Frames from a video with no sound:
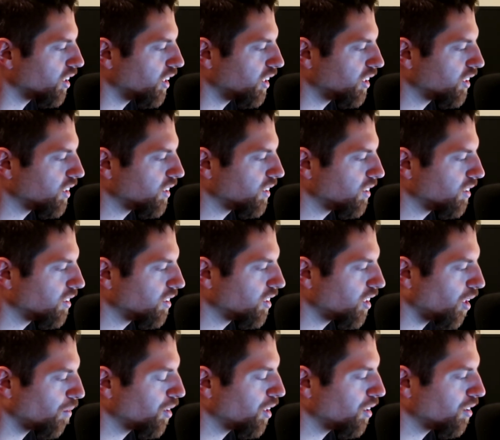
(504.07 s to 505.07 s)
It's
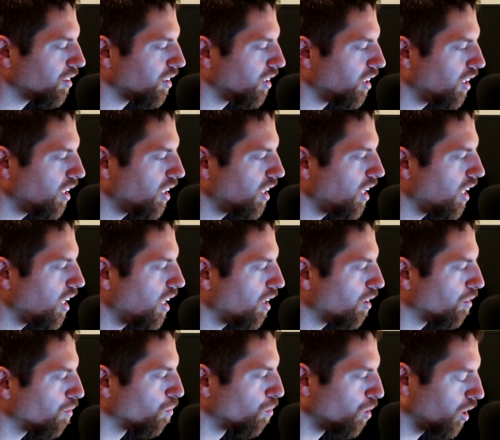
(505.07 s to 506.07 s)
something
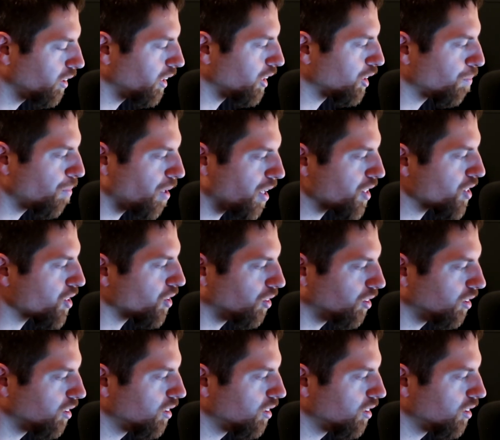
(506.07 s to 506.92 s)
really special.